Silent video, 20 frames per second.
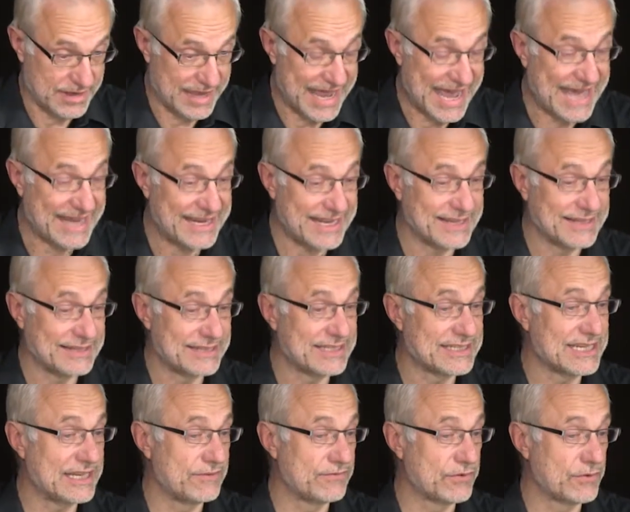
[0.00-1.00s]
adding
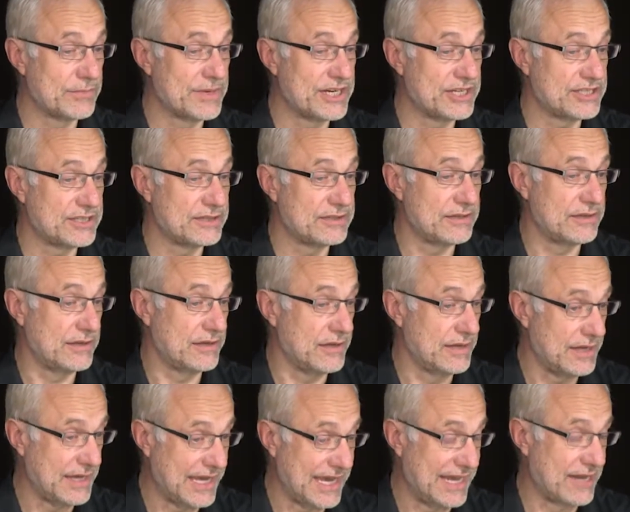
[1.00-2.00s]
this information
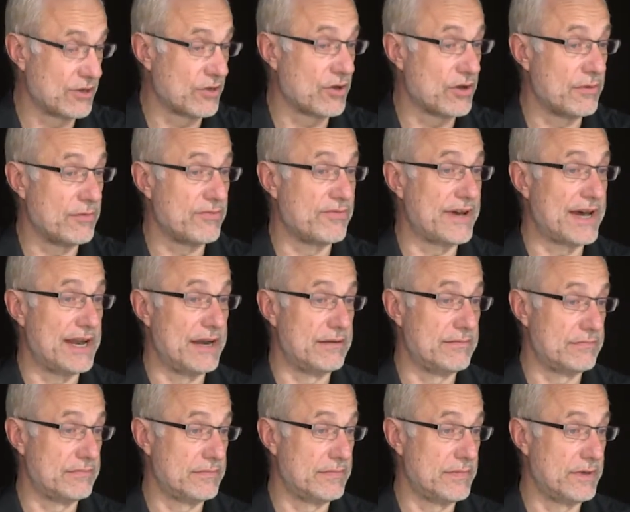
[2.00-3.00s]
in a Gerber file.
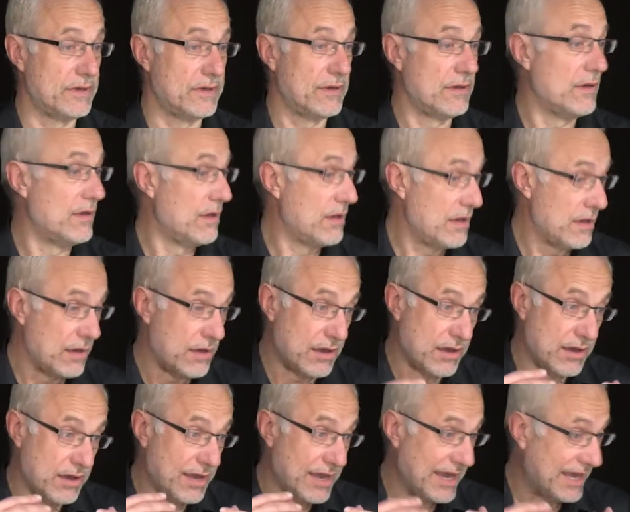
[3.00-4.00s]

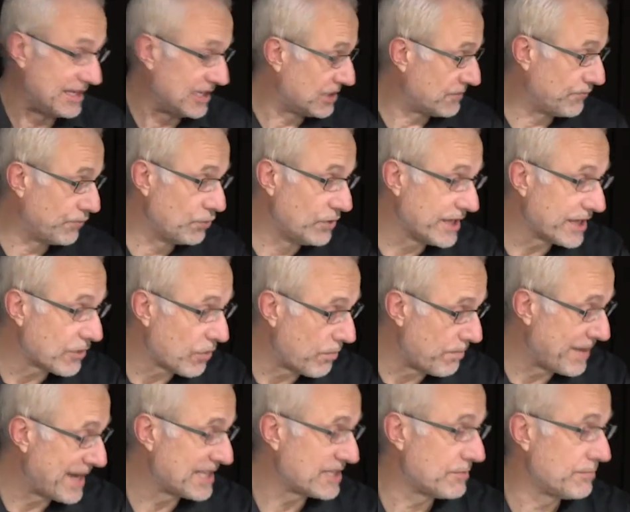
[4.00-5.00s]
It is fully
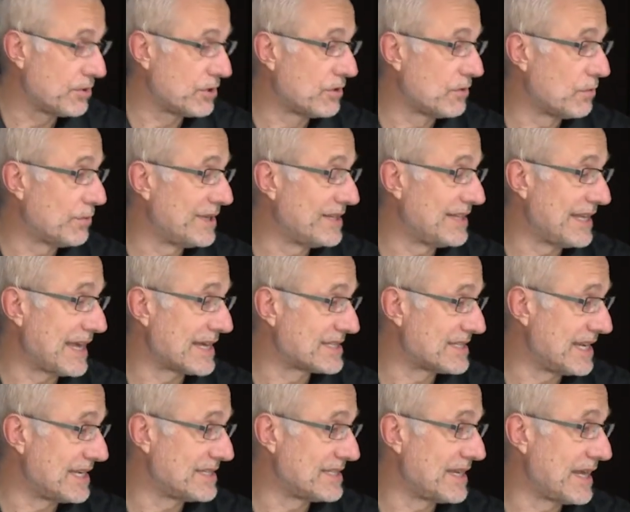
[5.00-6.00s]
compatible with
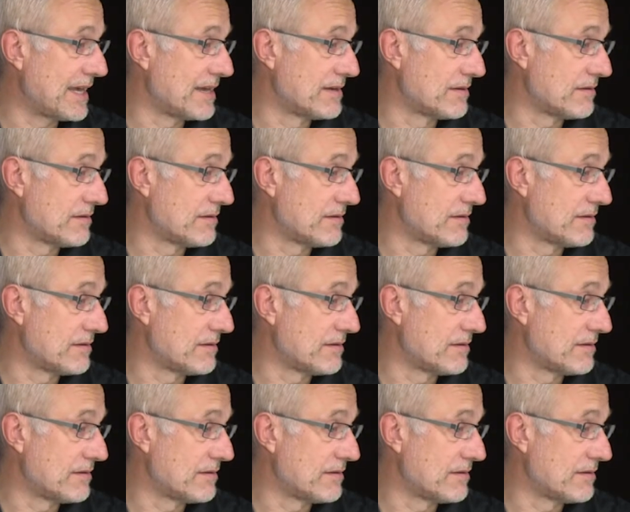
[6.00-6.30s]
existing